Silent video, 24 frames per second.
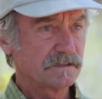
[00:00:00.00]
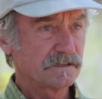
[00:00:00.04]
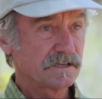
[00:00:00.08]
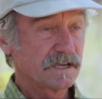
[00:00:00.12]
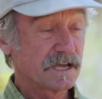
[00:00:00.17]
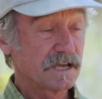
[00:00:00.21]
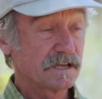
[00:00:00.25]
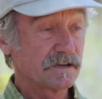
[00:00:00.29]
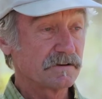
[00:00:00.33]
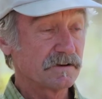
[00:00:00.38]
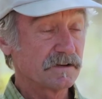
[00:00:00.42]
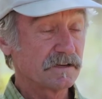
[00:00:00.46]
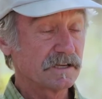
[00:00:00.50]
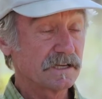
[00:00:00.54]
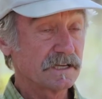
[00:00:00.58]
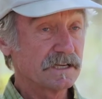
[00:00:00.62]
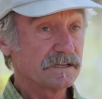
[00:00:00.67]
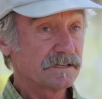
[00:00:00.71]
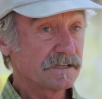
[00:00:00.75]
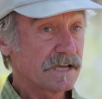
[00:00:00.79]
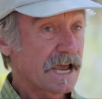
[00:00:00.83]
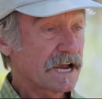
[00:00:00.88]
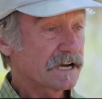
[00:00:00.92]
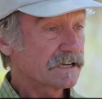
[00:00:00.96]
and
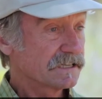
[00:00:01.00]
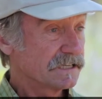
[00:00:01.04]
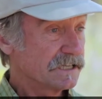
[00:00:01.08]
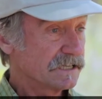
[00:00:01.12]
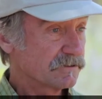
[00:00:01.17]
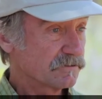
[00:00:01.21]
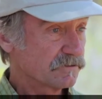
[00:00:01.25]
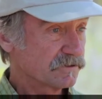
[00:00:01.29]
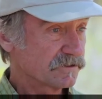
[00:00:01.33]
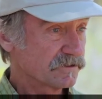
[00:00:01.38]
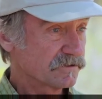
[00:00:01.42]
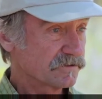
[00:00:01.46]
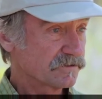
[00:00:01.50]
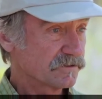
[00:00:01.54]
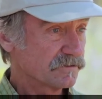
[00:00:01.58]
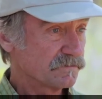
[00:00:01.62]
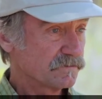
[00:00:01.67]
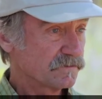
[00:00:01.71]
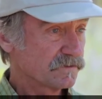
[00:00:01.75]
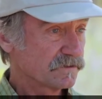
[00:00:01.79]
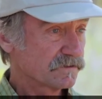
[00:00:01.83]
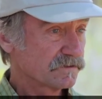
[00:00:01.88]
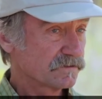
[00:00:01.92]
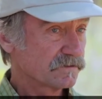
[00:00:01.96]
intact
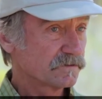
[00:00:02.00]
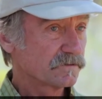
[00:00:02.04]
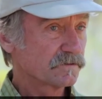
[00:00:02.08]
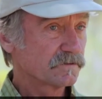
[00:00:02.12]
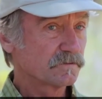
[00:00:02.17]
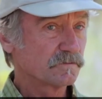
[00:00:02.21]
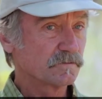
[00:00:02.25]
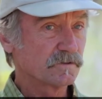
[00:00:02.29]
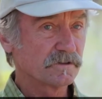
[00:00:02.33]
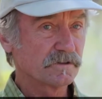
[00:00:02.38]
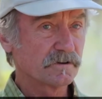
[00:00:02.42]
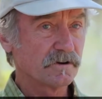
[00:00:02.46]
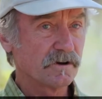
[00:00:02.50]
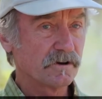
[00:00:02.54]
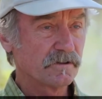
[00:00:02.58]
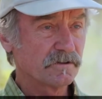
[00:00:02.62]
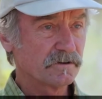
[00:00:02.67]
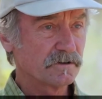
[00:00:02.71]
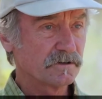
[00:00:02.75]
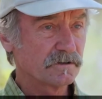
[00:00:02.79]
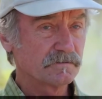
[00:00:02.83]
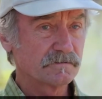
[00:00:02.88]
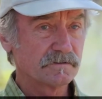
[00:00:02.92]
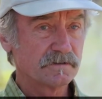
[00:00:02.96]
ecosystems with all
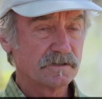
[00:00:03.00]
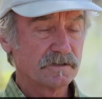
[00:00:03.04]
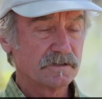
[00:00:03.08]
their